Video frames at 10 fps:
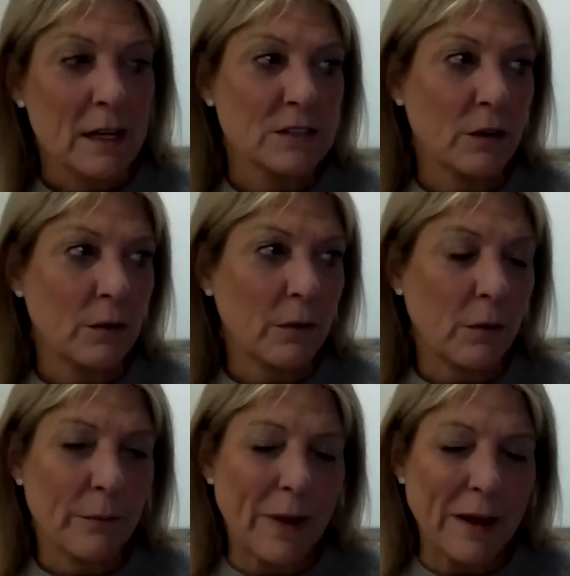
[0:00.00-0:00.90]
So
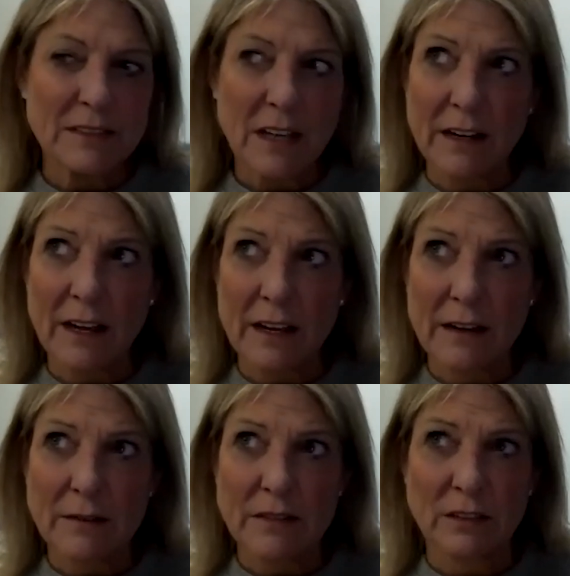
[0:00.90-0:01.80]
Mount
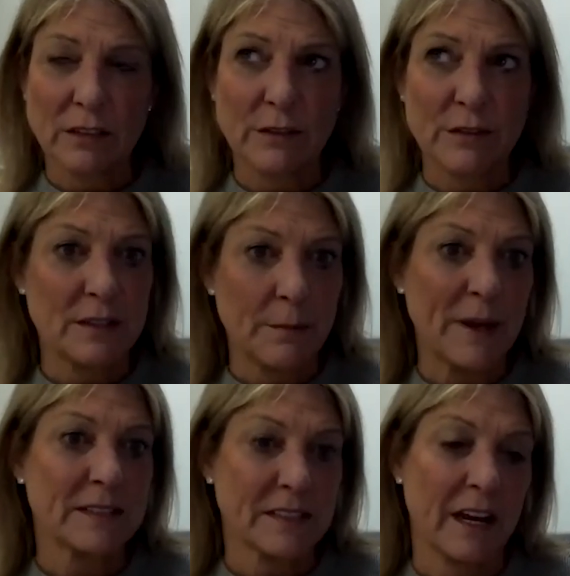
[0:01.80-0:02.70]
Sinai delivers the
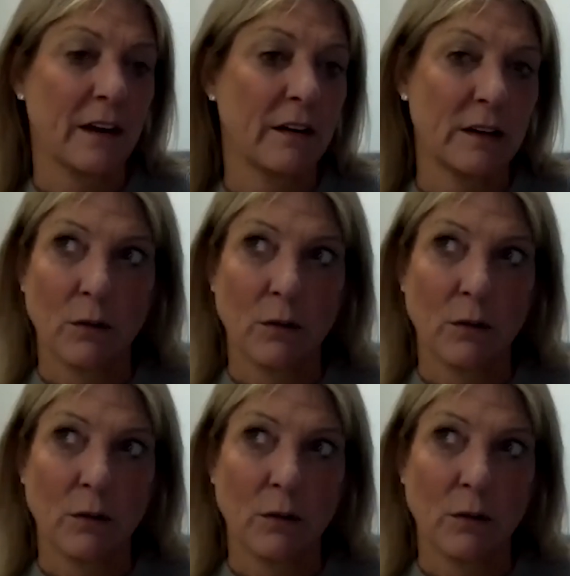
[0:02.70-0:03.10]
best care in